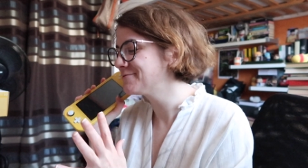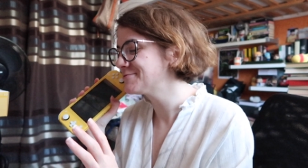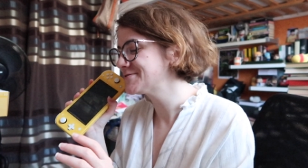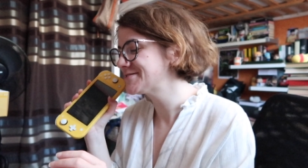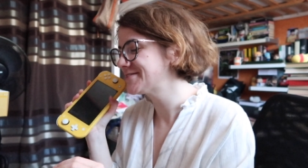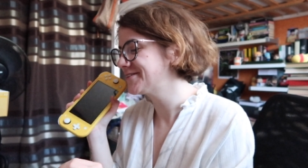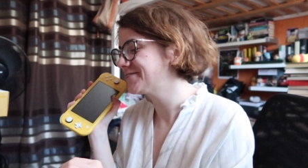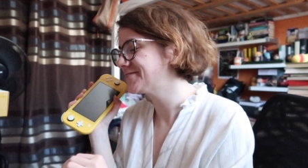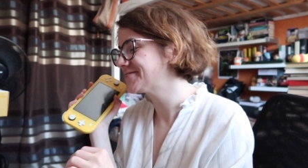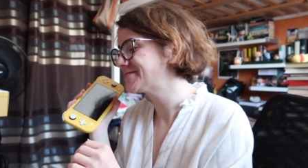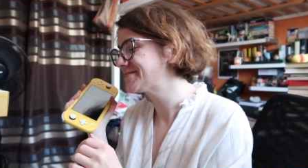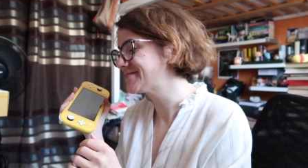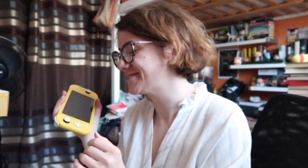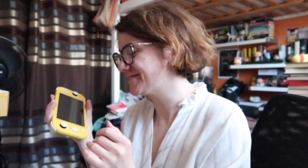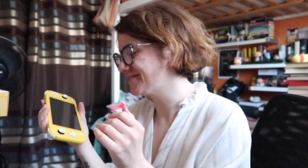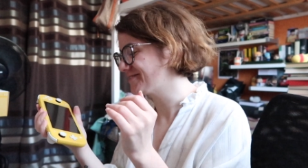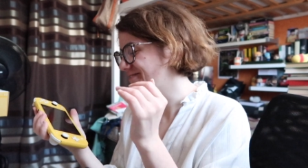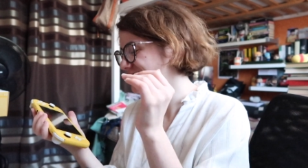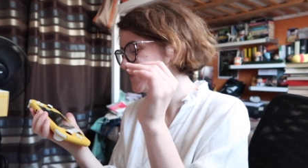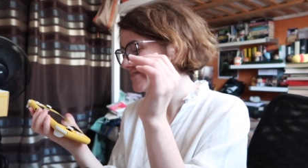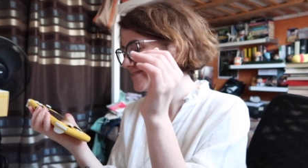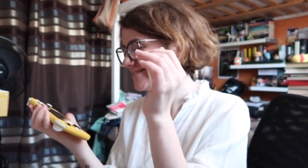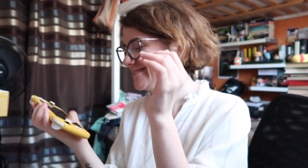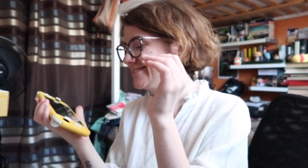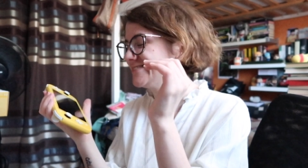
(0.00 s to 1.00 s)
I'm so,
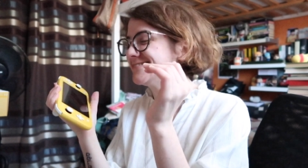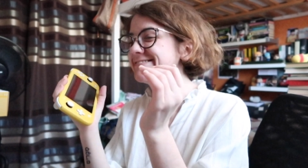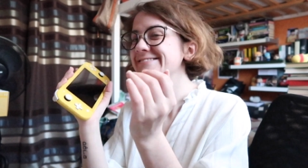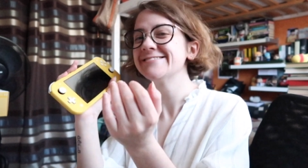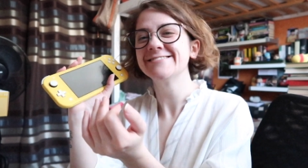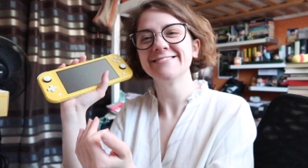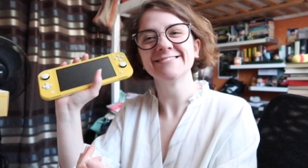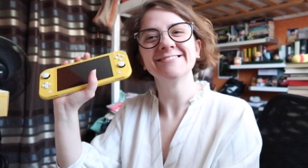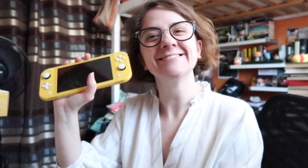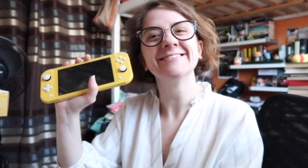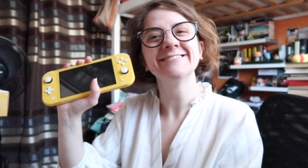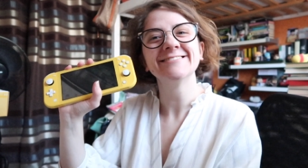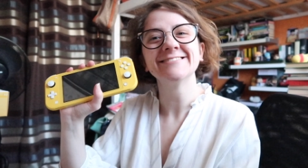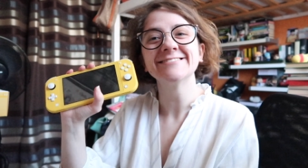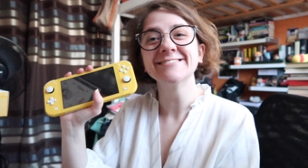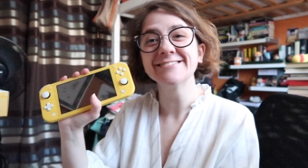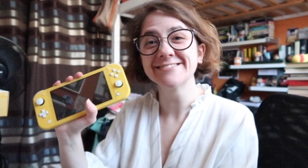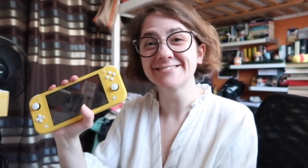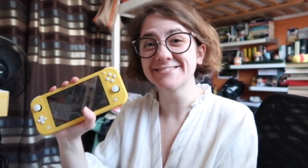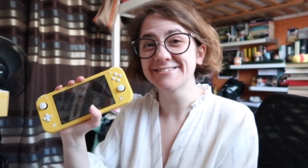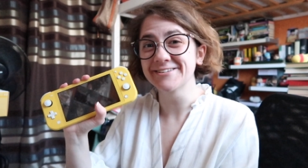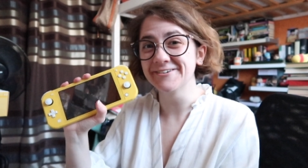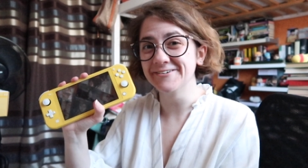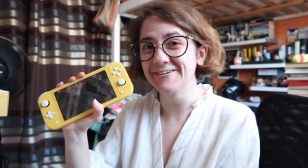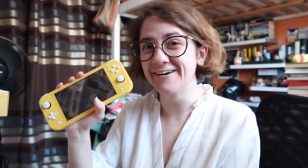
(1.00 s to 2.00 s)
so,
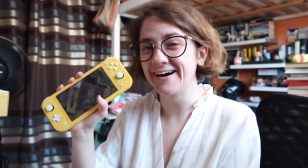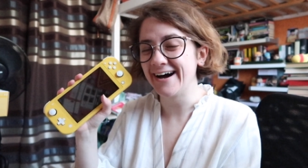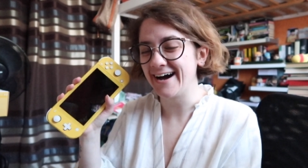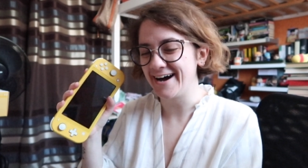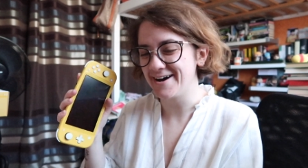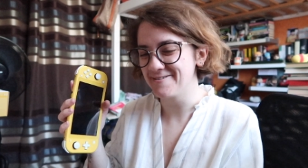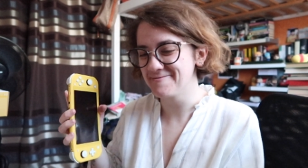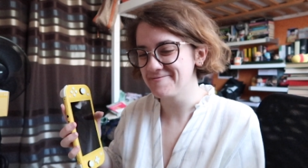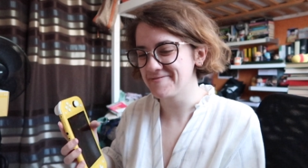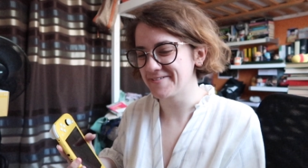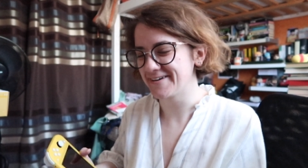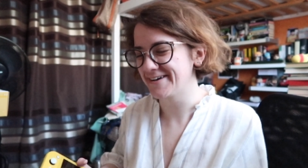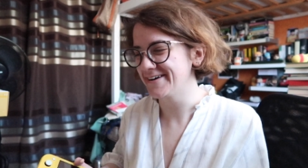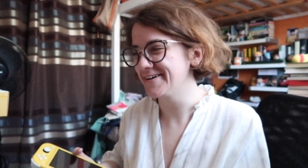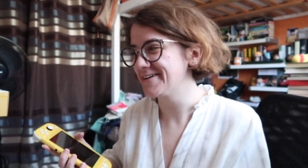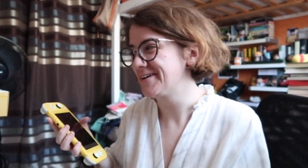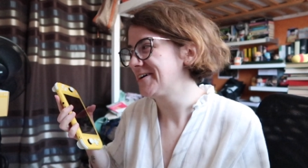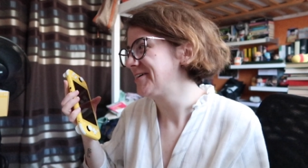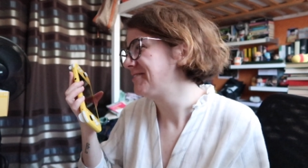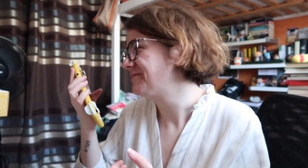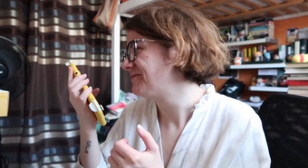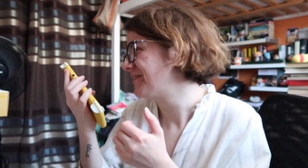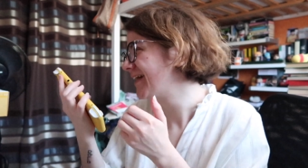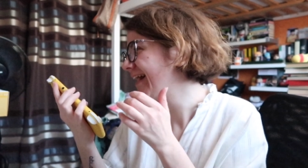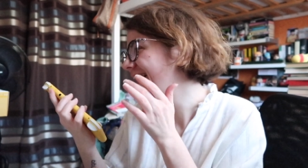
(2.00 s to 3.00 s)
so happy.
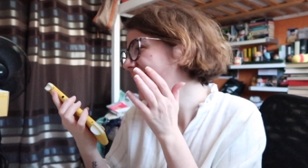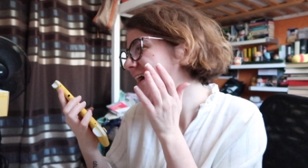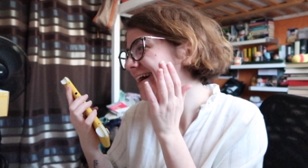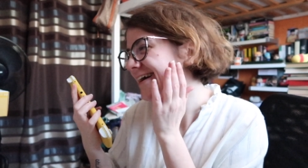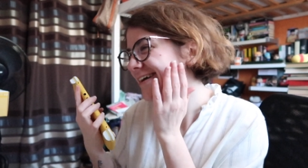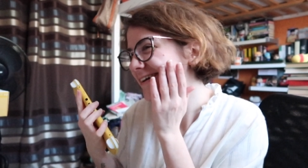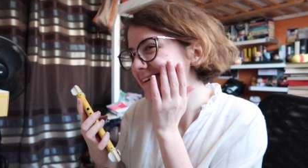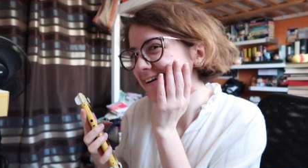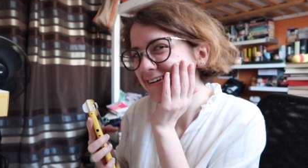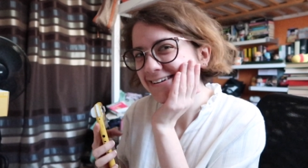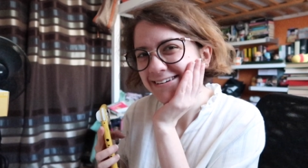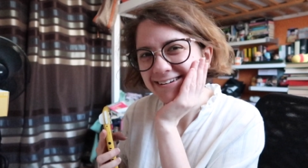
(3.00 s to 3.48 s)
Oh my god.